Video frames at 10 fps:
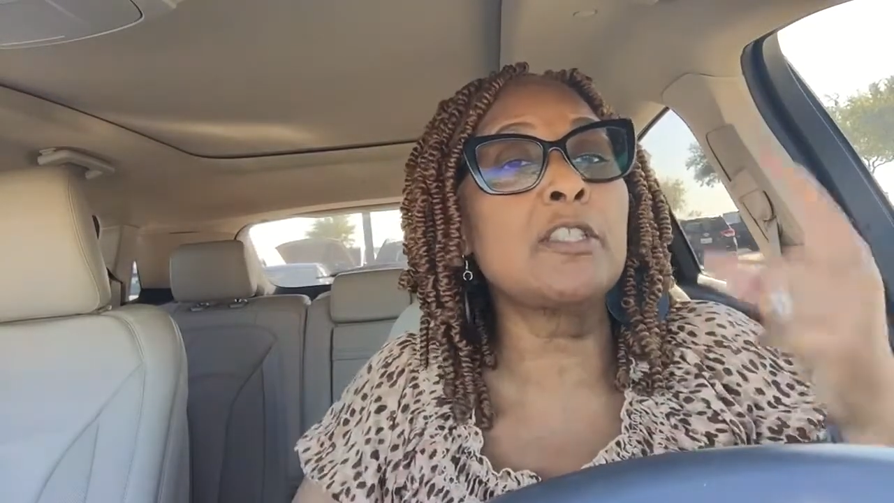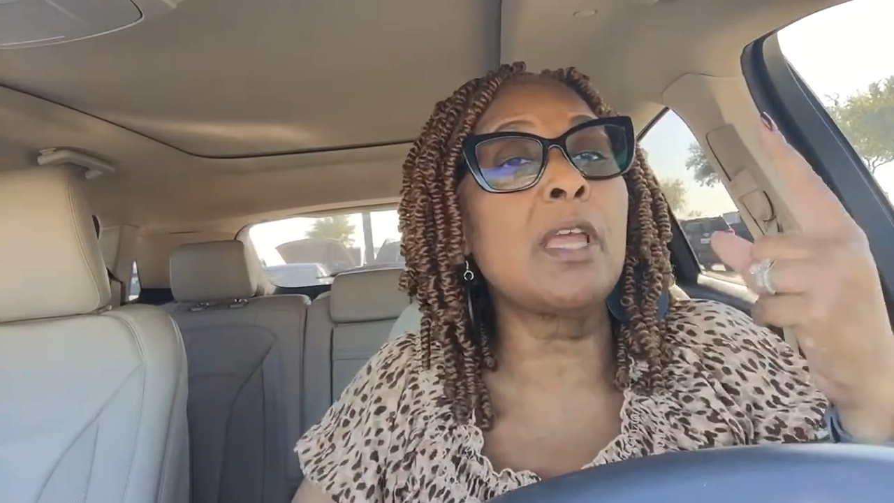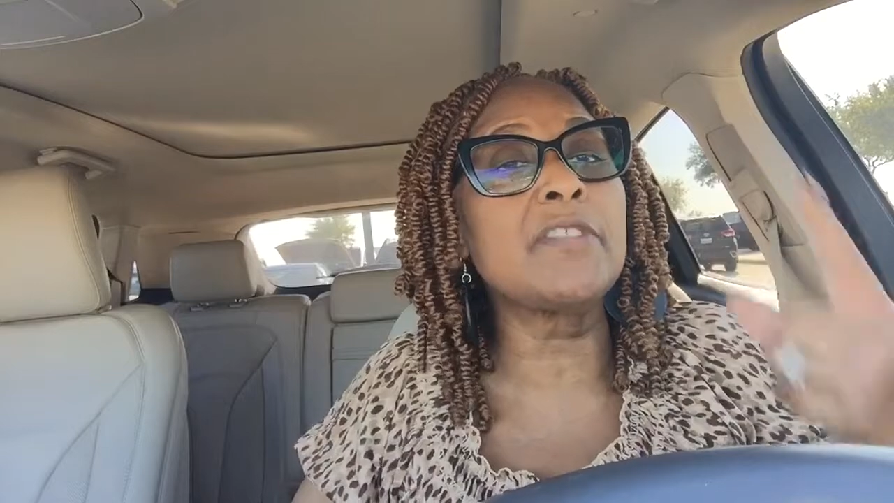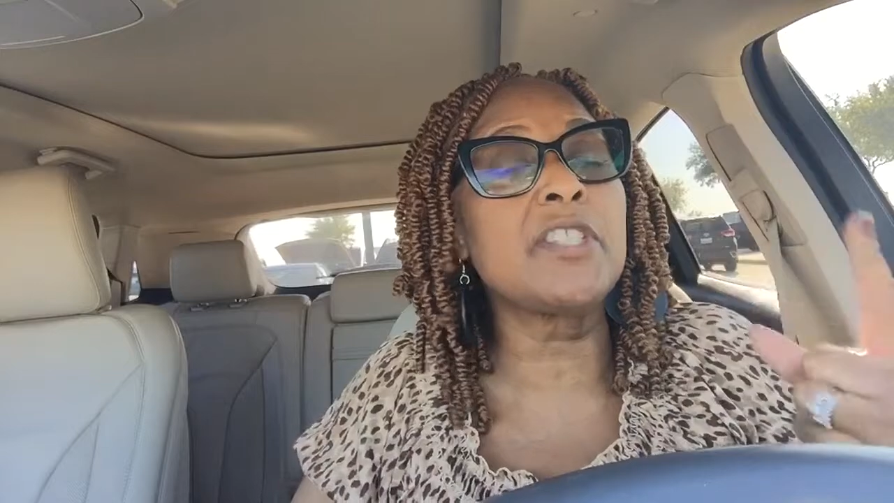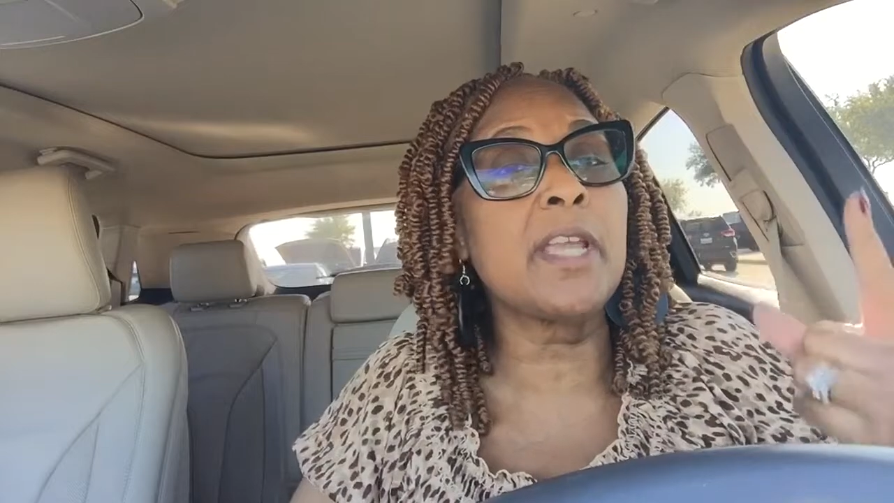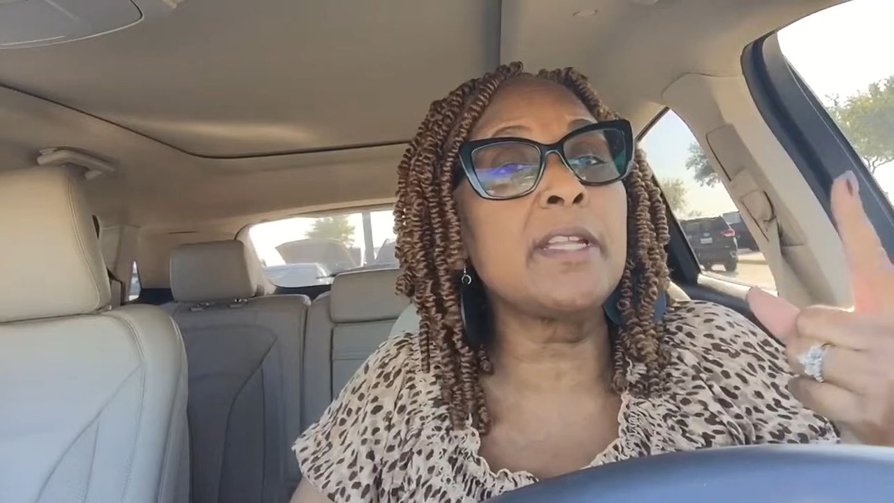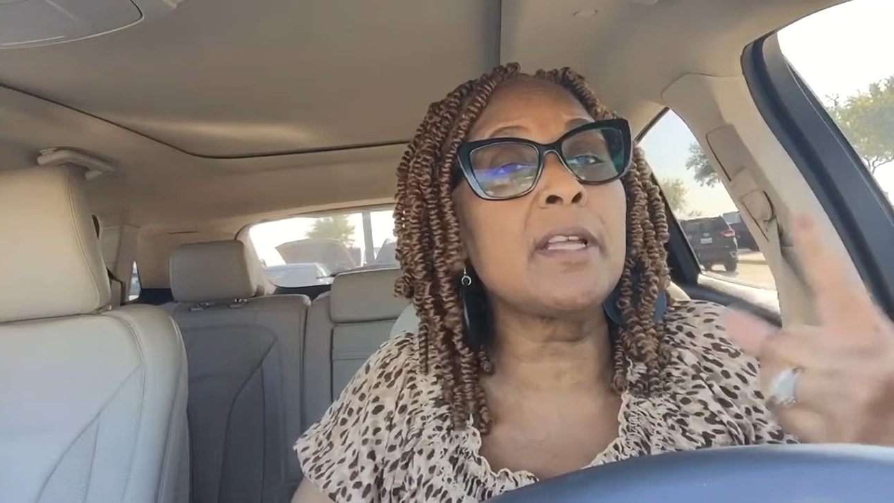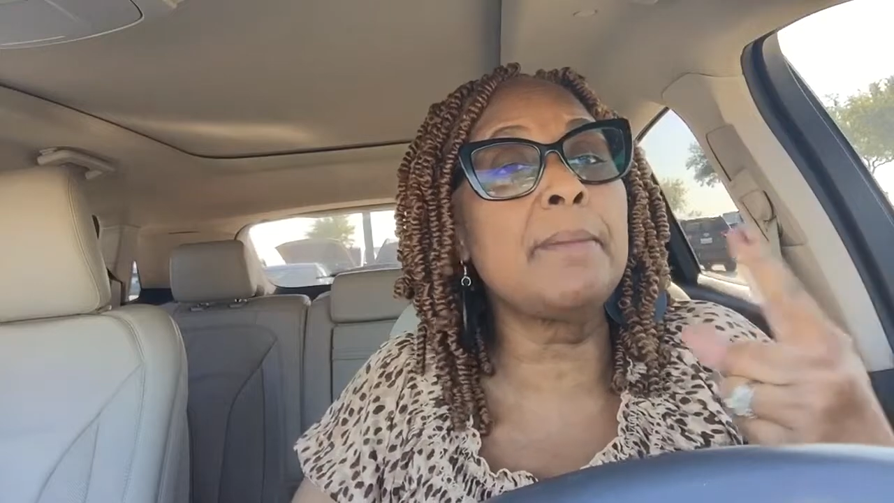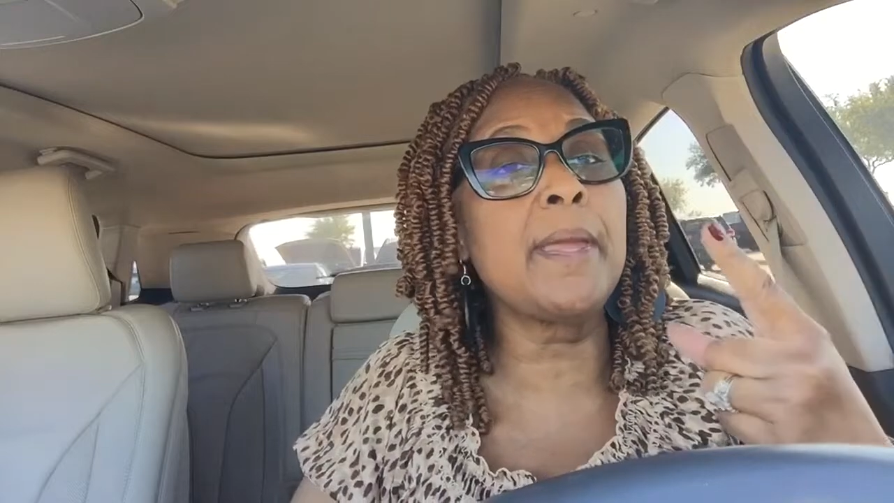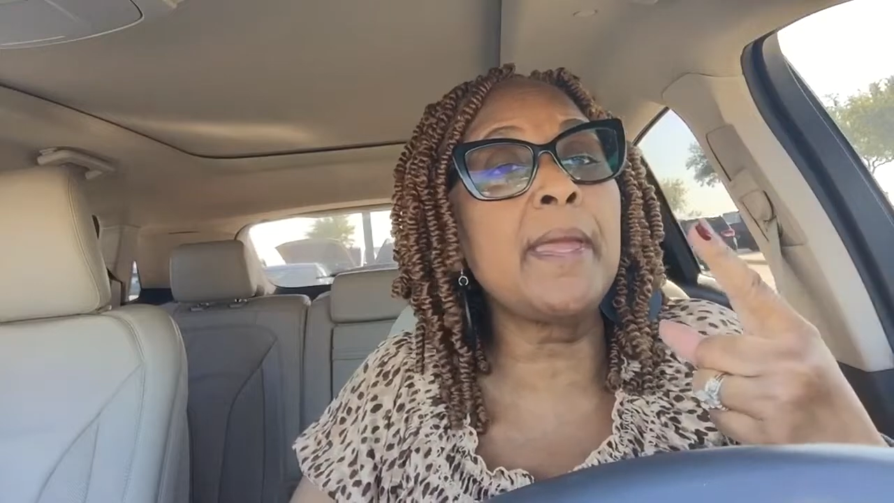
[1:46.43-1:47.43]
So you have chain
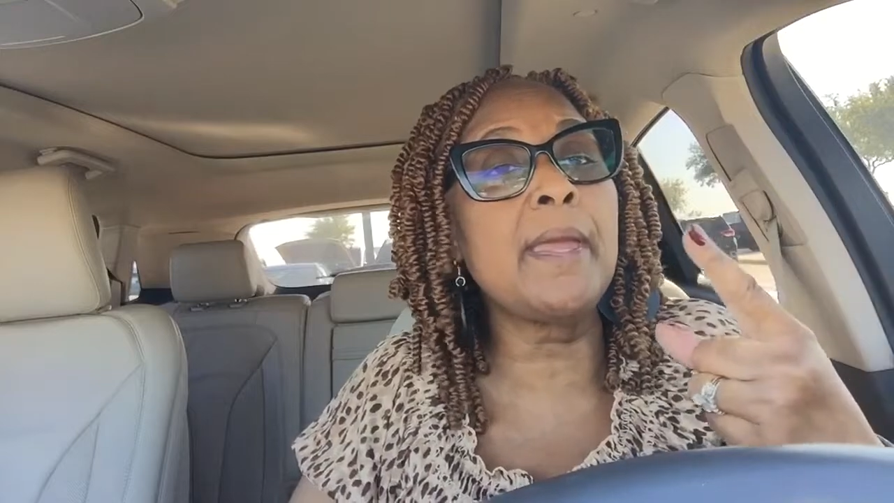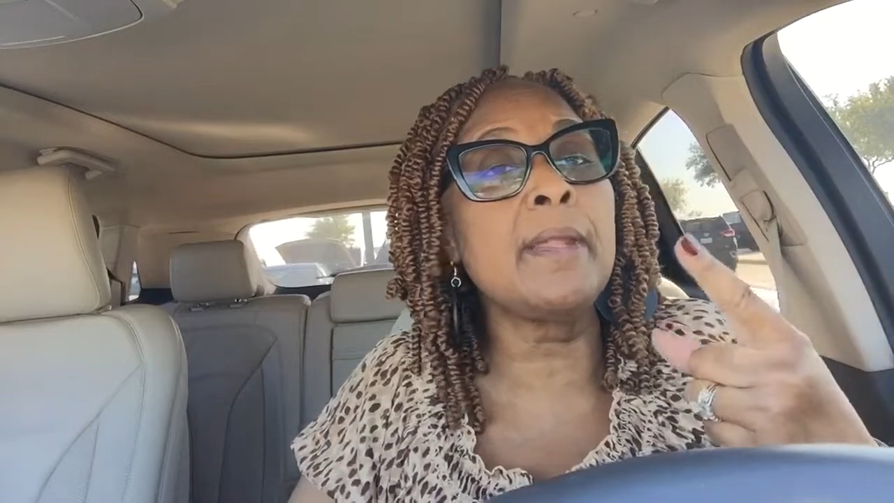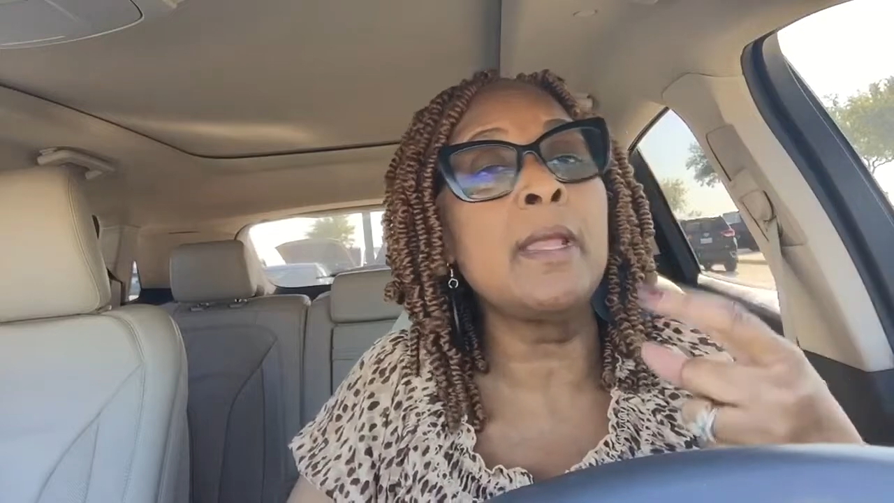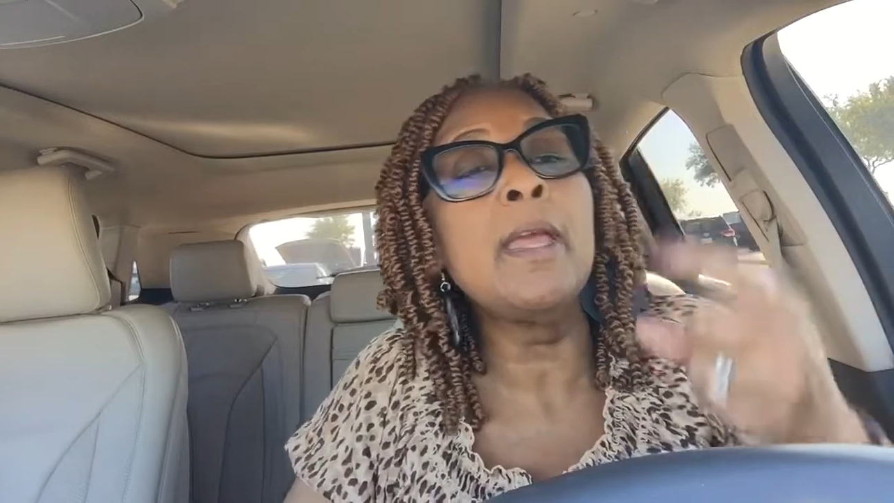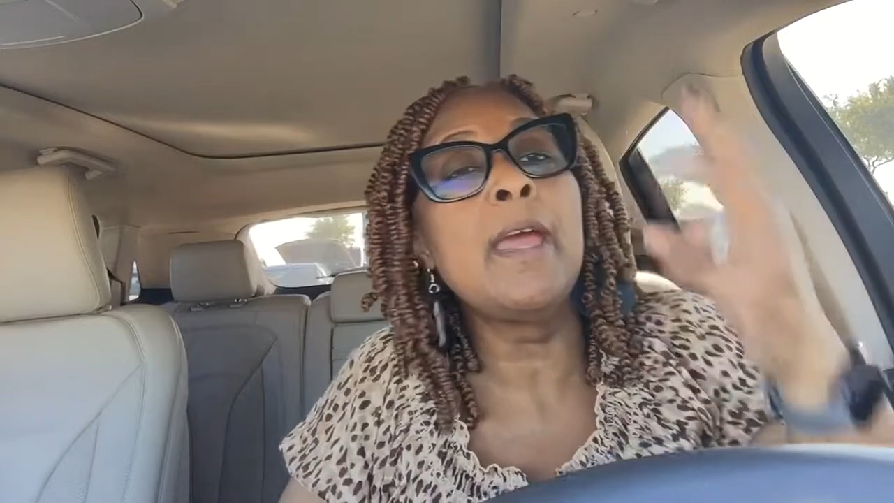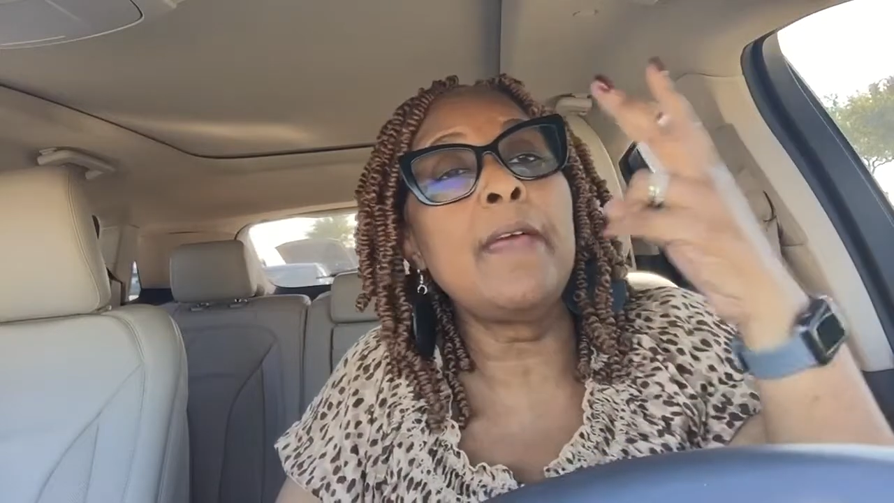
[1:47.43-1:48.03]
of command,